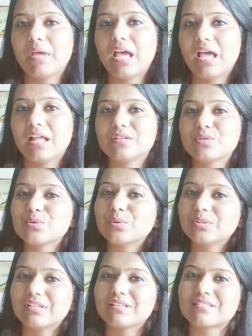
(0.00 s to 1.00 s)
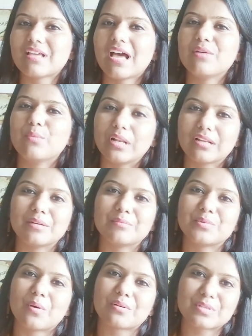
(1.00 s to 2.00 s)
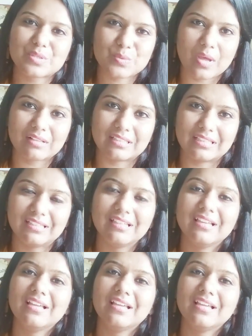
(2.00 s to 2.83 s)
and to do this I welcome Dr. Swati.